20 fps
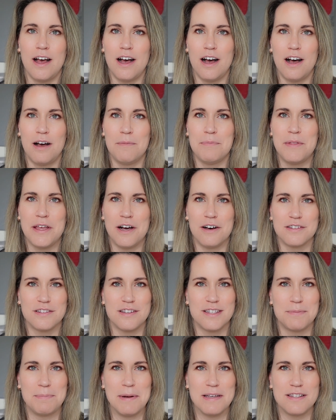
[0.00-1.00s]
They
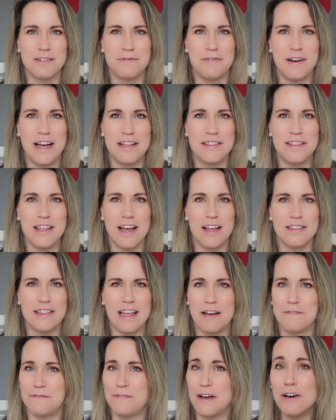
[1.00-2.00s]
also specified that
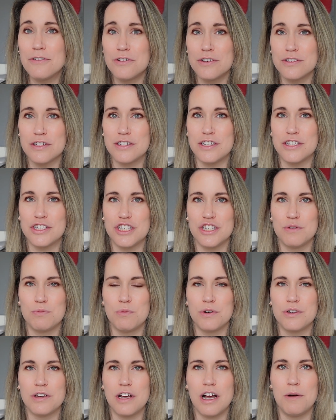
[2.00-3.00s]
that Founders
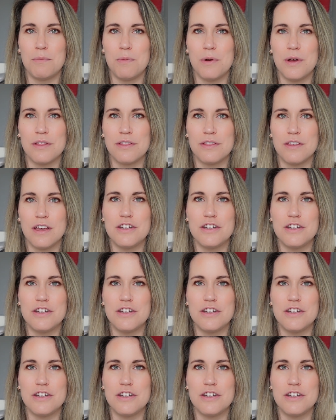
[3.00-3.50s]
Edition would come with